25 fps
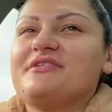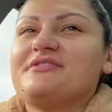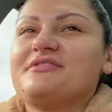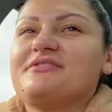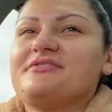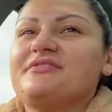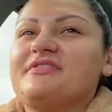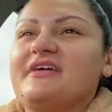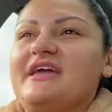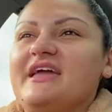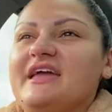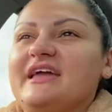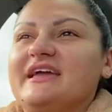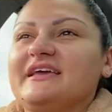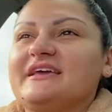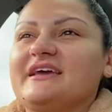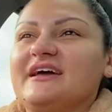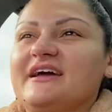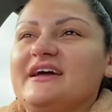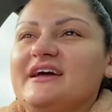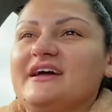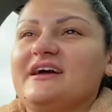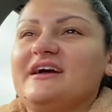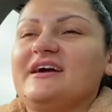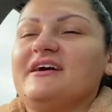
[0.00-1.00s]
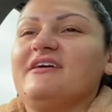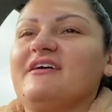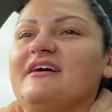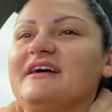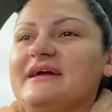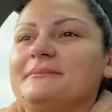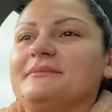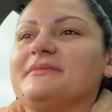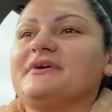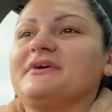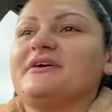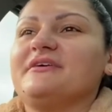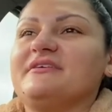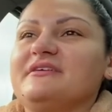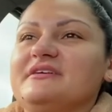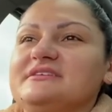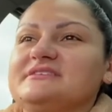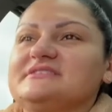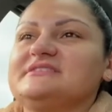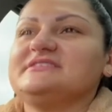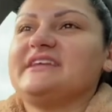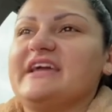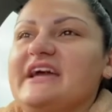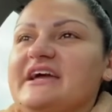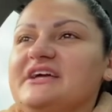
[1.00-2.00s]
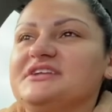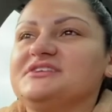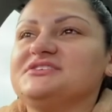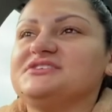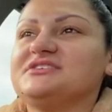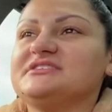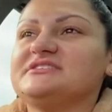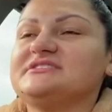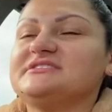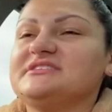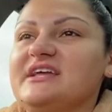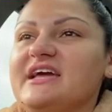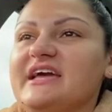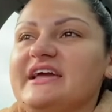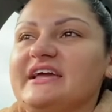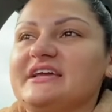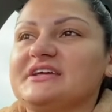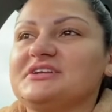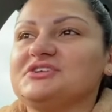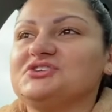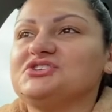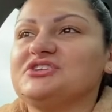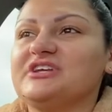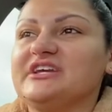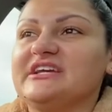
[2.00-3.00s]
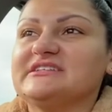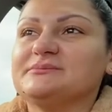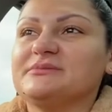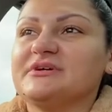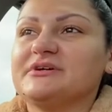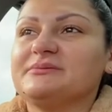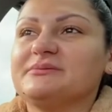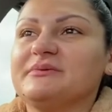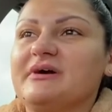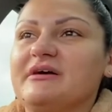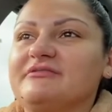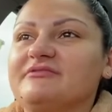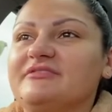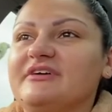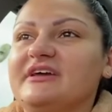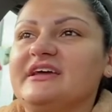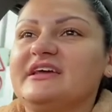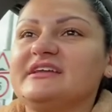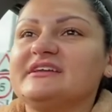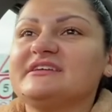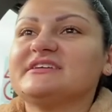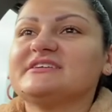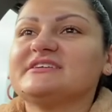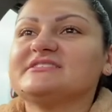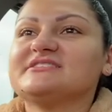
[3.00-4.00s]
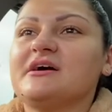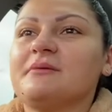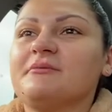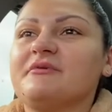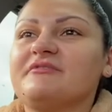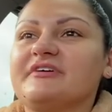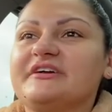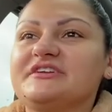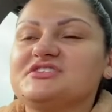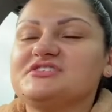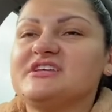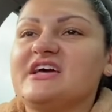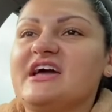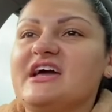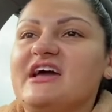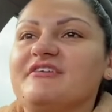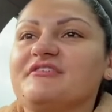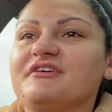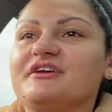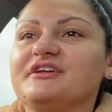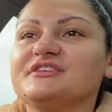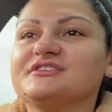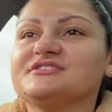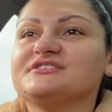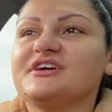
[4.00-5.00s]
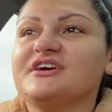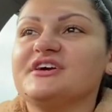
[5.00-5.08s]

think I am going to get just an egg and cheese McMuffin because I'm a vegetarian so